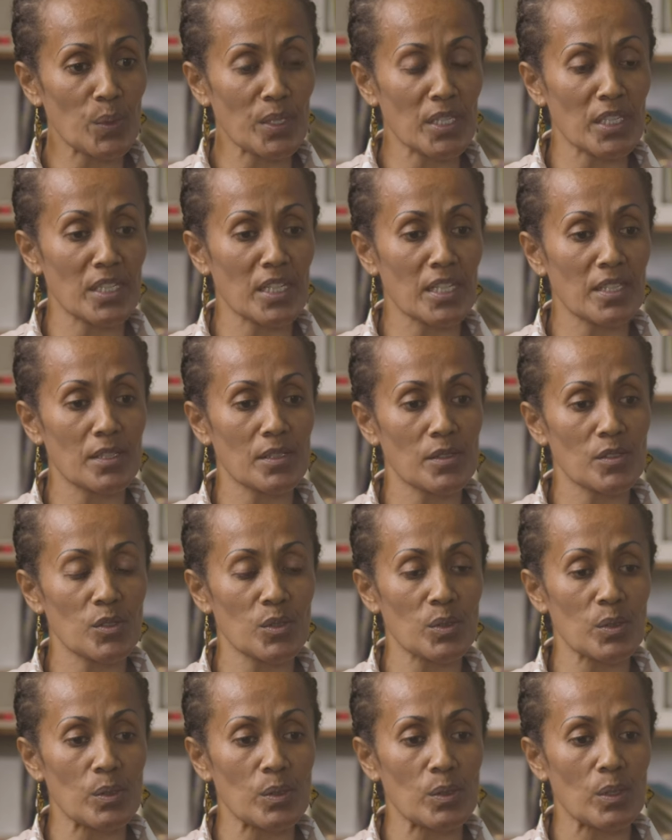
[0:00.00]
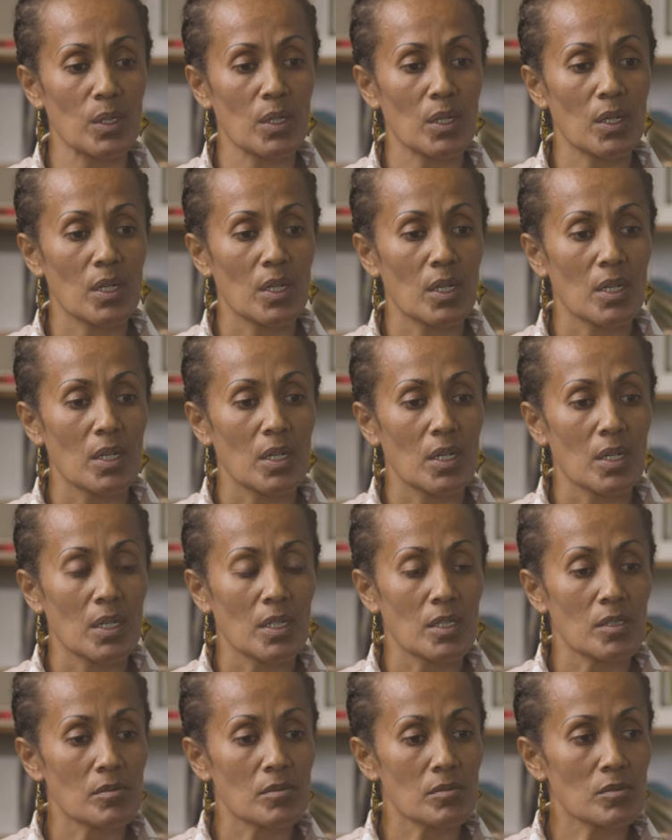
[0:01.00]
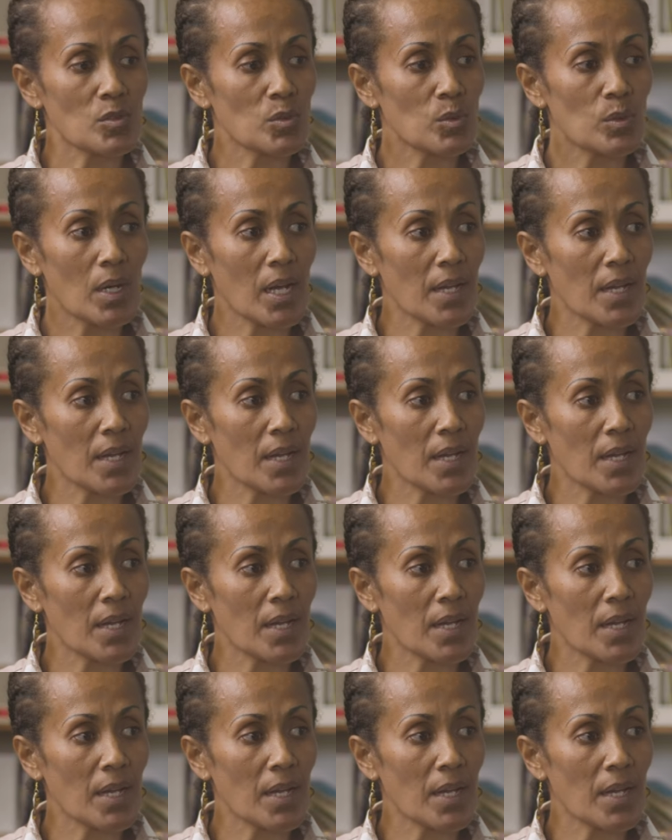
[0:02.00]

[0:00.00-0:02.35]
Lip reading: one another to do